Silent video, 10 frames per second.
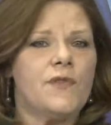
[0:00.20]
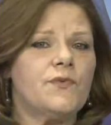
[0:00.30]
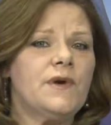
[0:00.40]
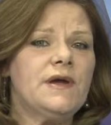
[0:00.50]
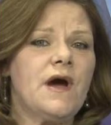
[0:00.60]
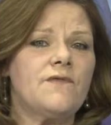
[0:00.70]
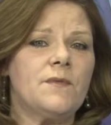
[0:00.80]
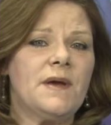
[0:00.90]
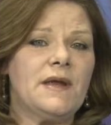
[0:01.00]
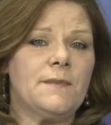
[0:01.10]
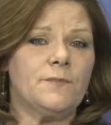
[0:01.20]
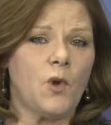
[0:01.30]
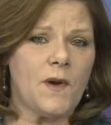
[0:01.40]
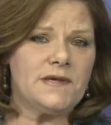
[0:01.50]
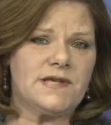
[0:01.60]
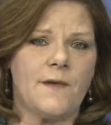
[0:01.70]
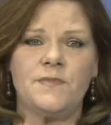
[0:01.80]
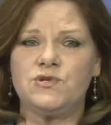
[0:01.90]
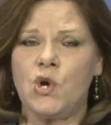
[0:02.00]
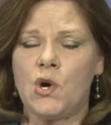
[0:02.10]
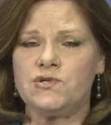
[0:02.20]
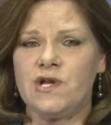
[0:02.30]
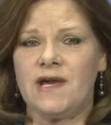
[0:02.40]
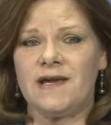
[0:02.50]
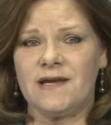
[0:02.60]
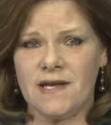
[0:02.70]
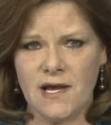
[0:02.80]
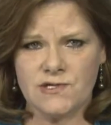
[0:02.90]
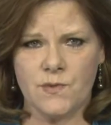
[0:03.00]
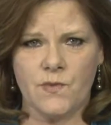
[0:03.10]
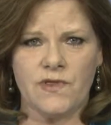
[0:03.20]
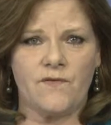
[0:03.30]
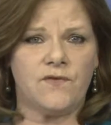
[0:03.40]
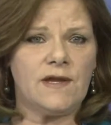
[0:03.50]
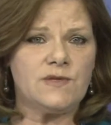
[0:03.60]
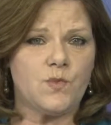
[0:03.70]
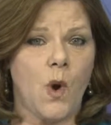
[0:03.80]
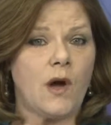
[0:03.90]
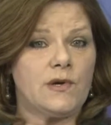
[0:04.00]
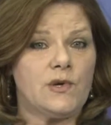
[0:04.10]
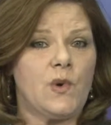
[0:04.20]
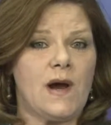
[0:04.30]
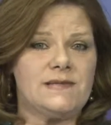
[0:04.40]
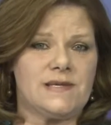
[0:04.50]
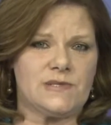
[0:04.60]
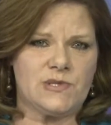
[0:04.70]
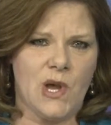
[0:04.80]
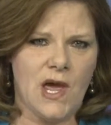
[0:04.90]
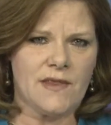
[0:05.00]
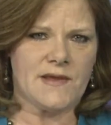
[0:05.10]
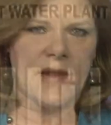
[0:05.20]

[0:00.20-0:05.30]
Three government employees have been charged in connection with the Flint water crisis. The